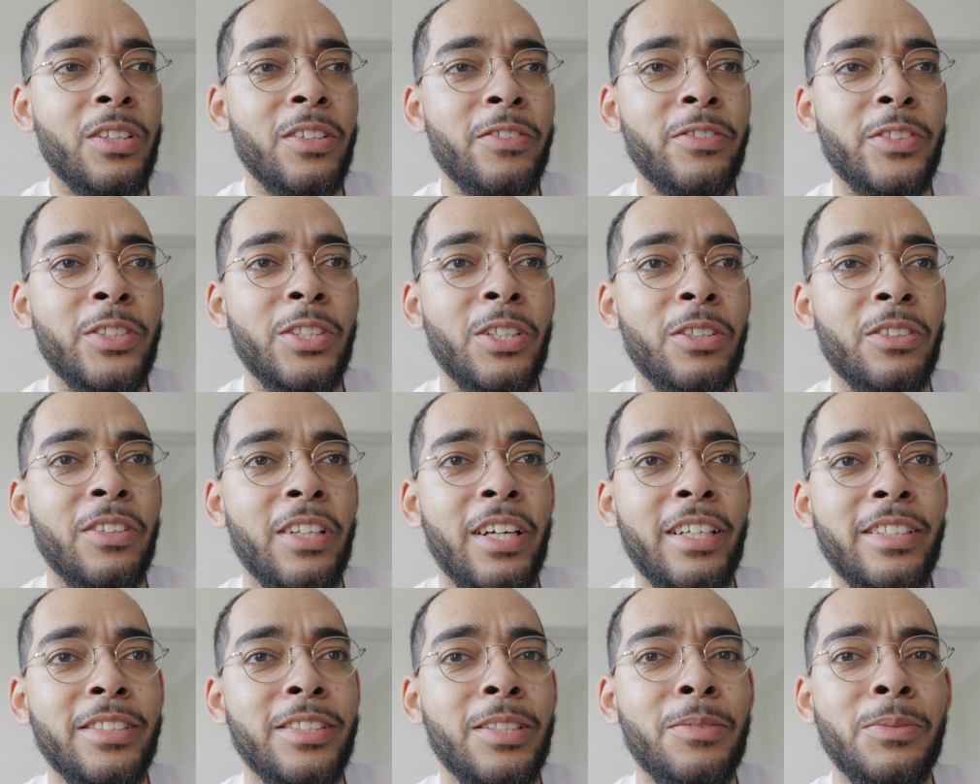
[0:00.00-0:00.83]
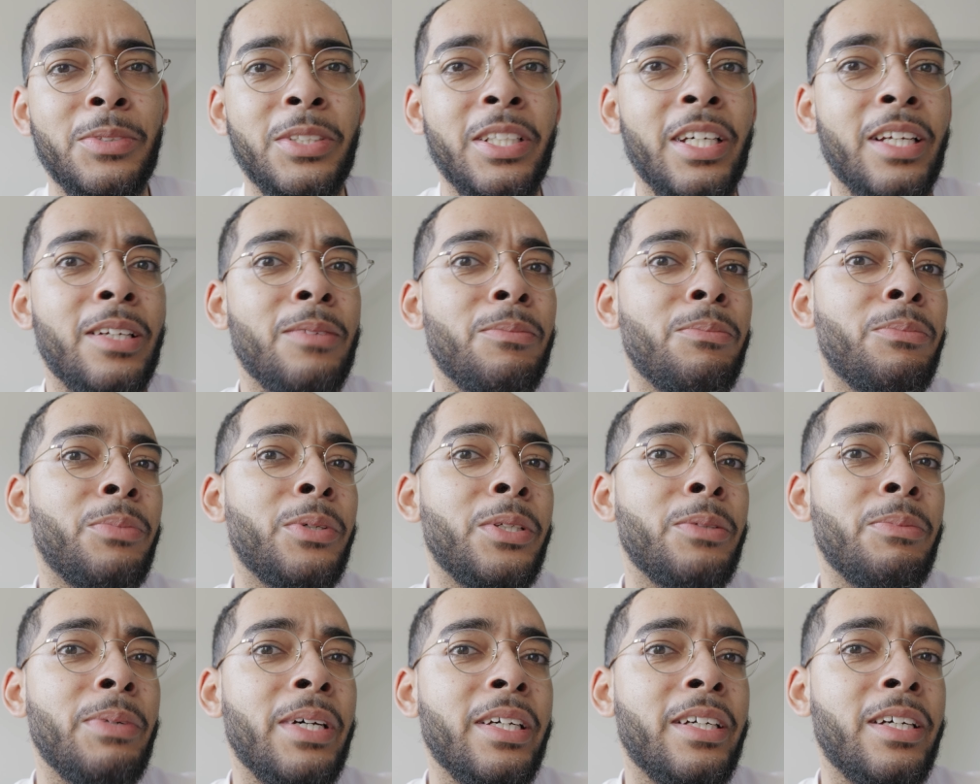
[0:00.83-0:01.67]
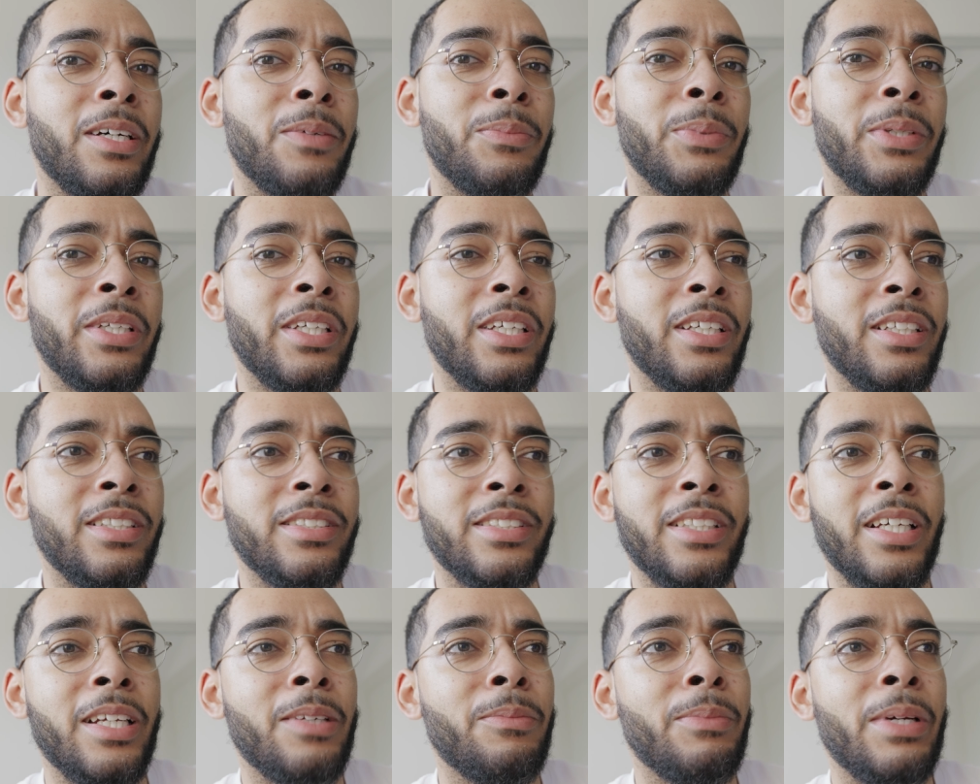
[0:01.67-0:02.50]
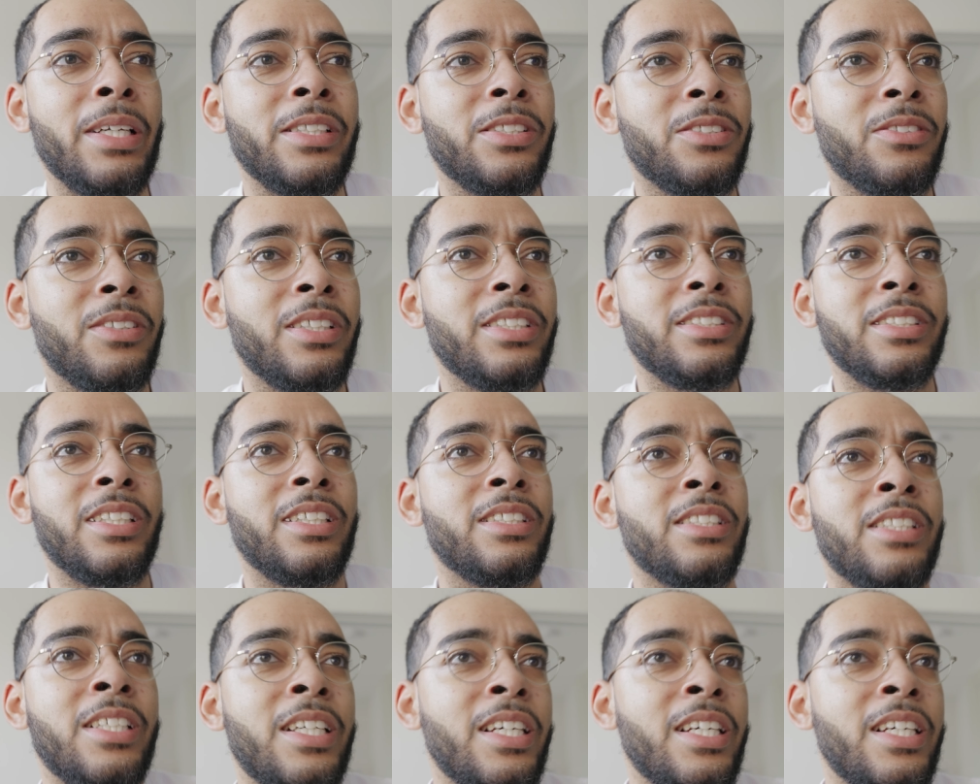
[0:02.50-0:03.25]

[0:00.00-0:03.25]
If you don't like something, you got to put it back up again. It's got to match the right size.